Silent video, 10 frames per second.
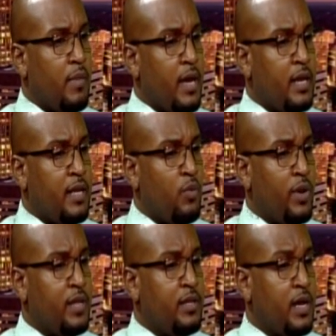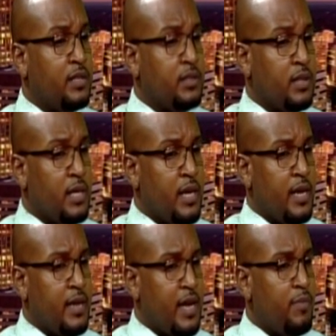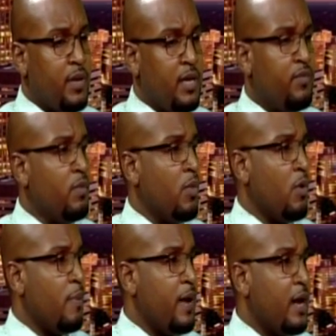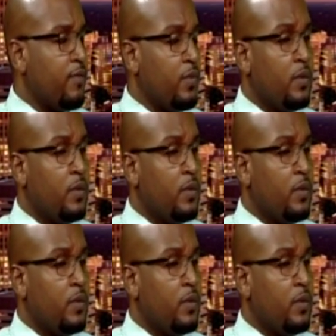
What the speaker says: And then when it does, it can be even more impactful.